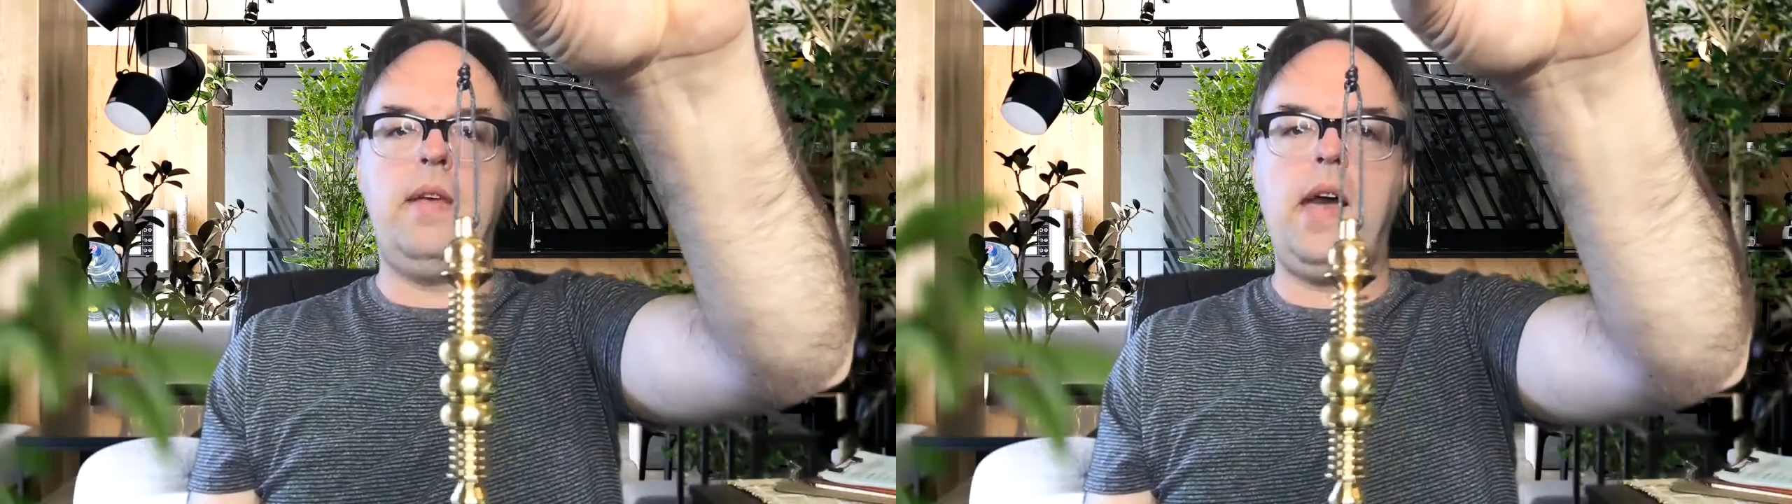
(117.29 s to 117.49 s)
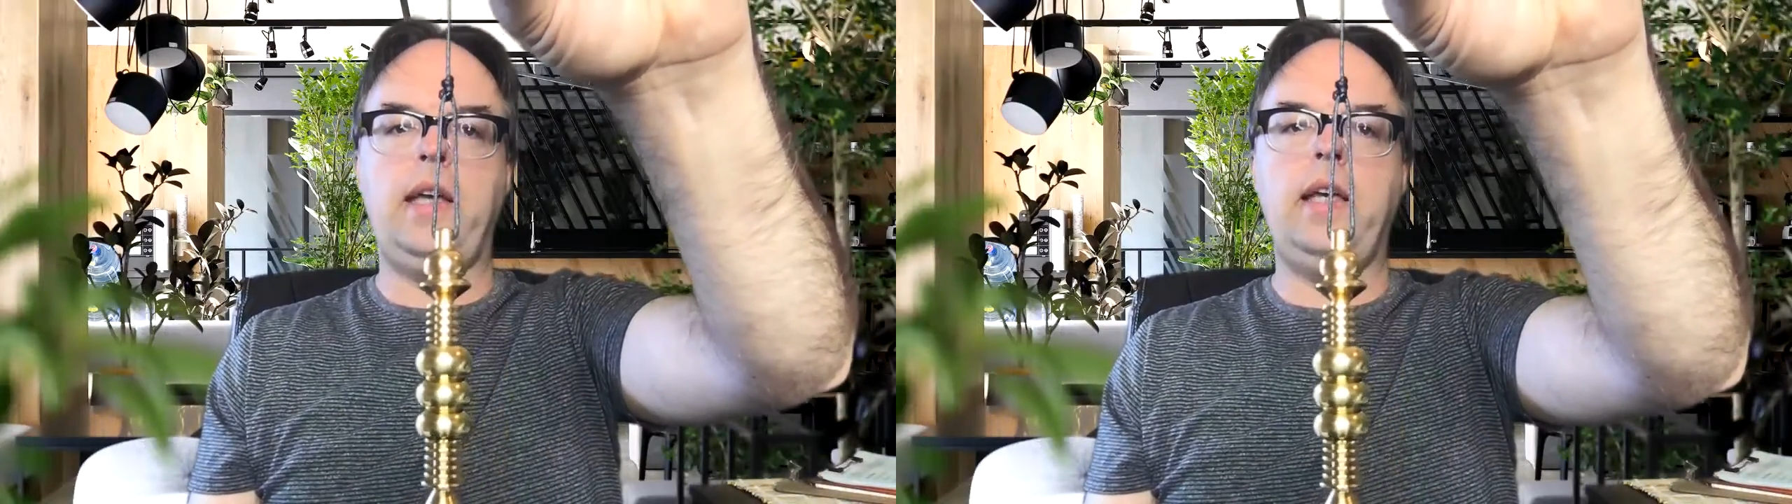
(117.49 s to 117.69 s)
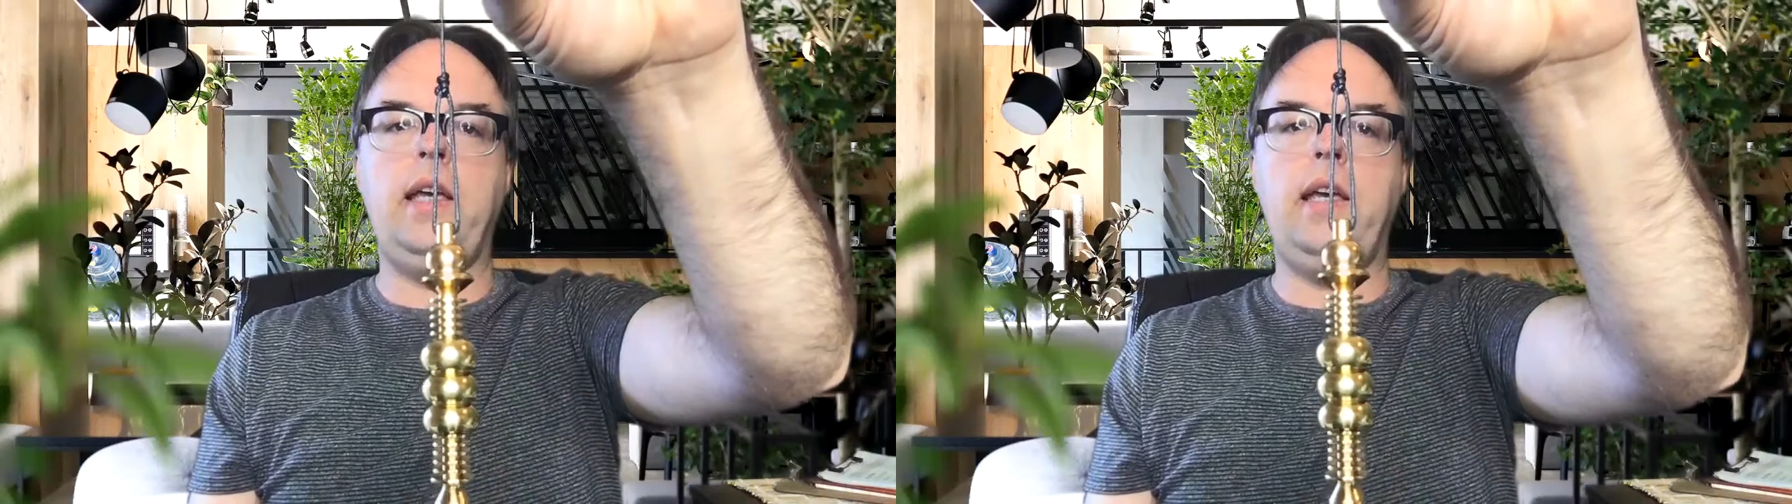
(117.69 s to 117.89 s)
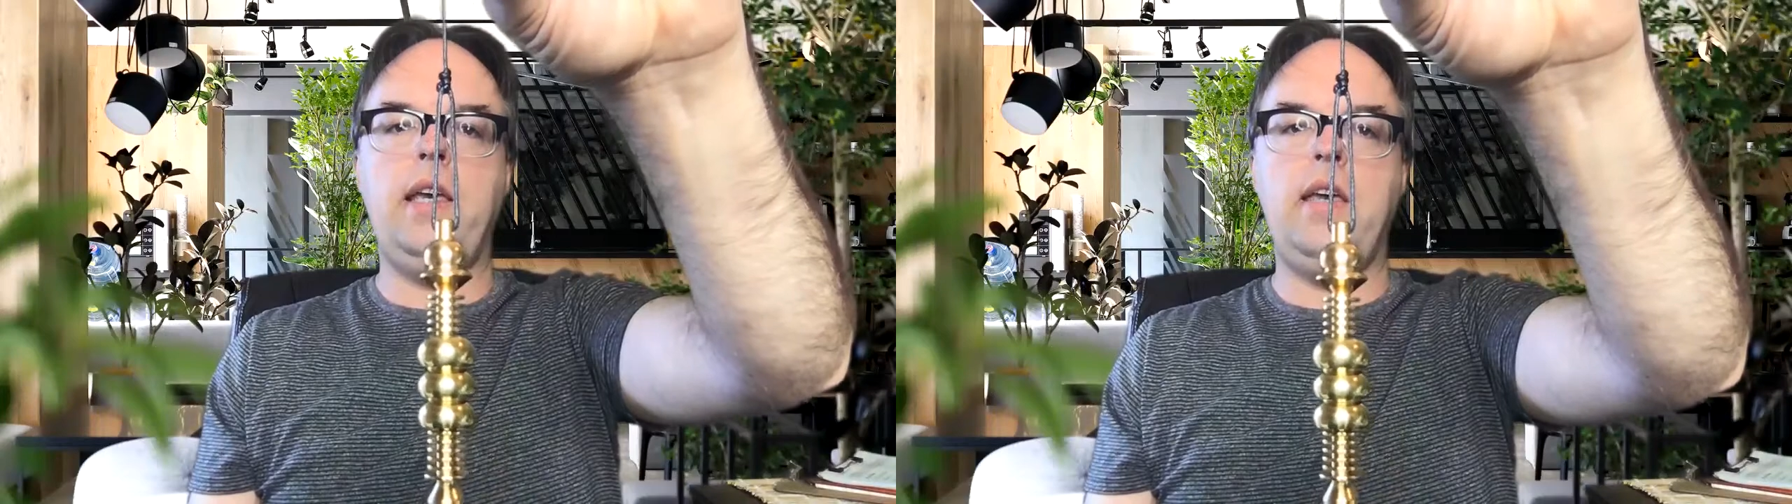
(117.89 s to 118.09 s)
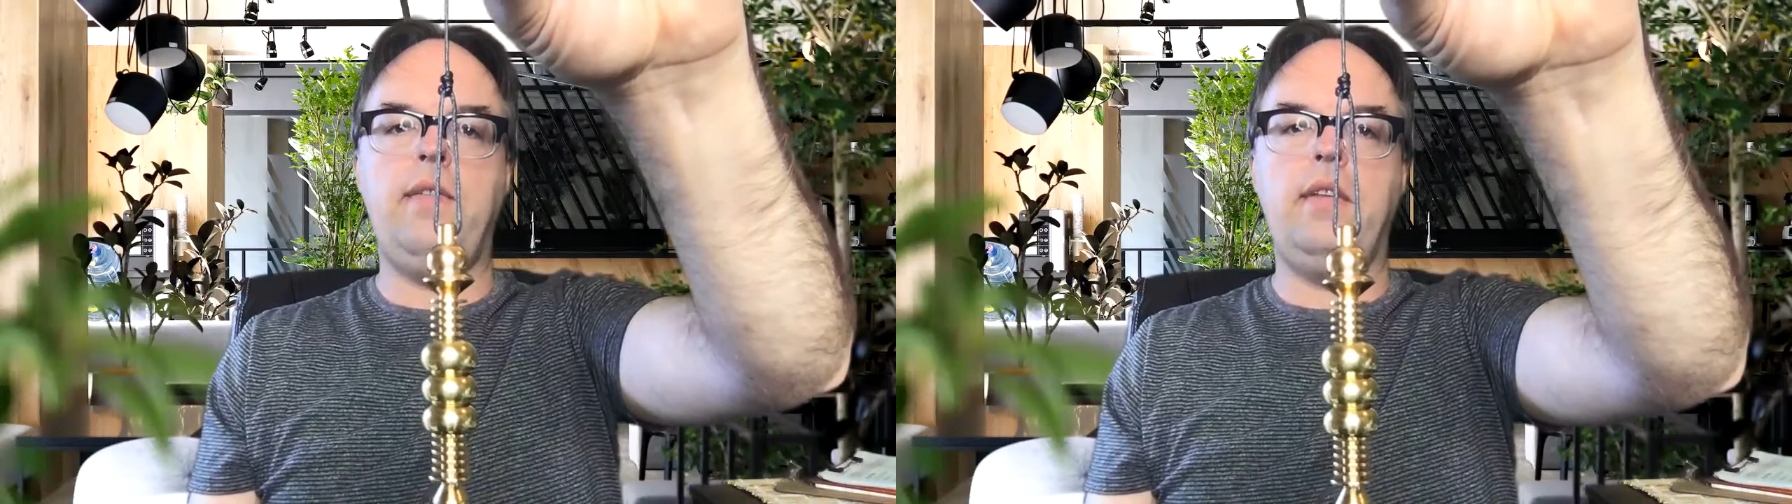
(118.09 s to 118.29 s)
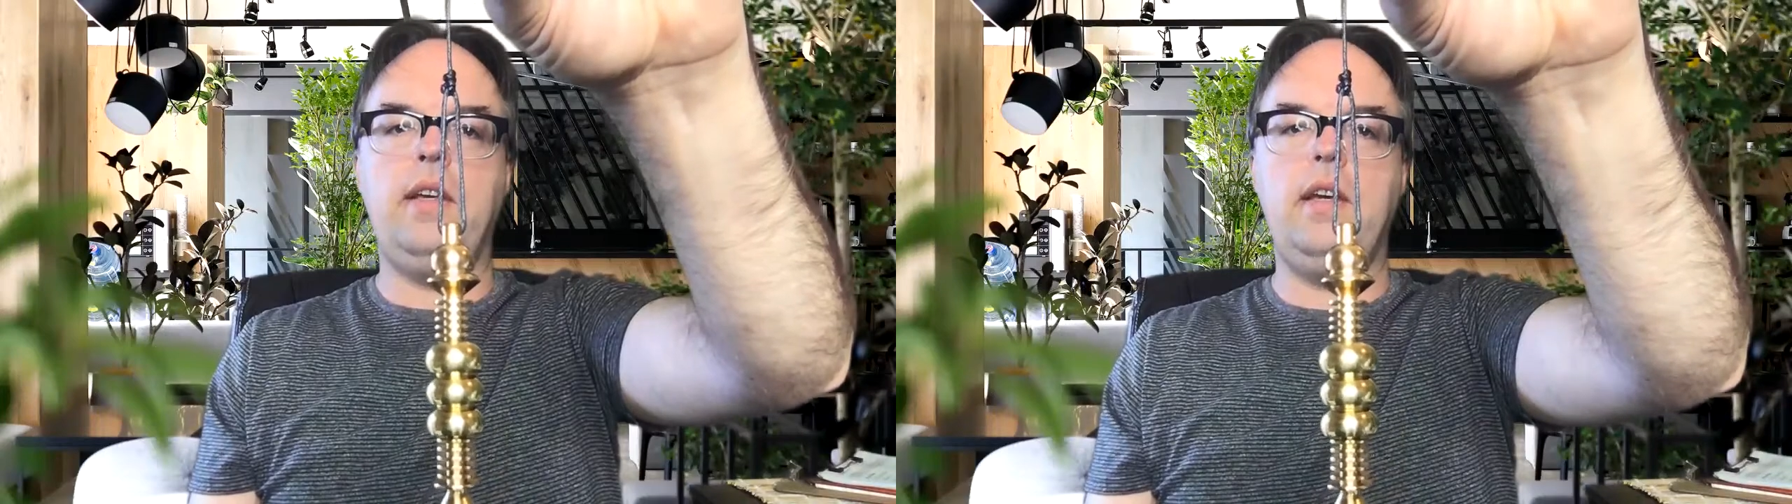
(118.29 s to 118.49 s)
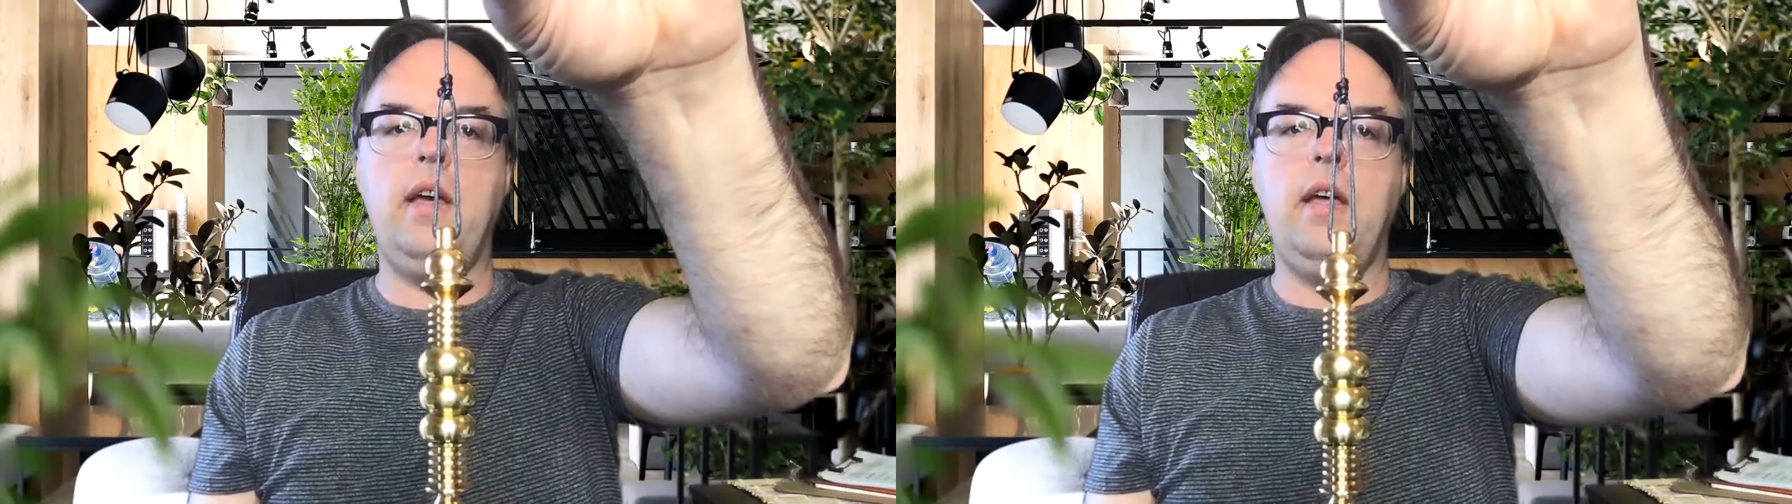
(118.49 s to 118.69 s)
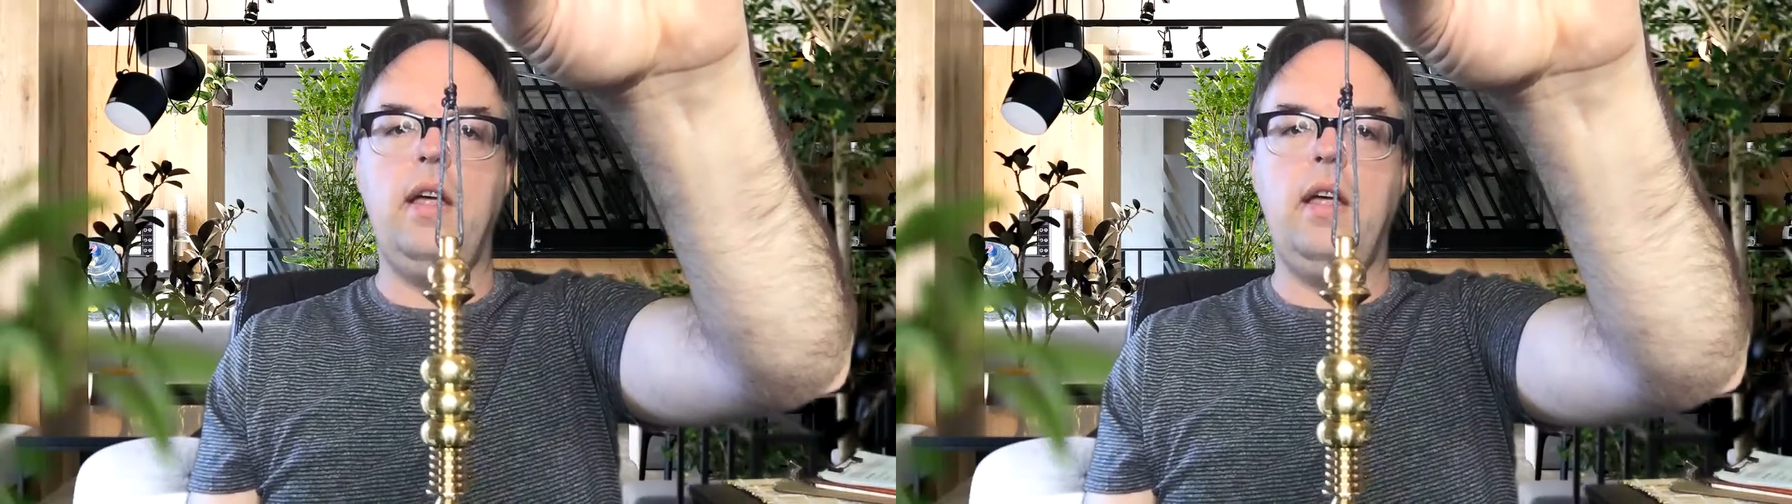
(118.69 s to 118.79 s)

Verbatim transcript: hanging evenly.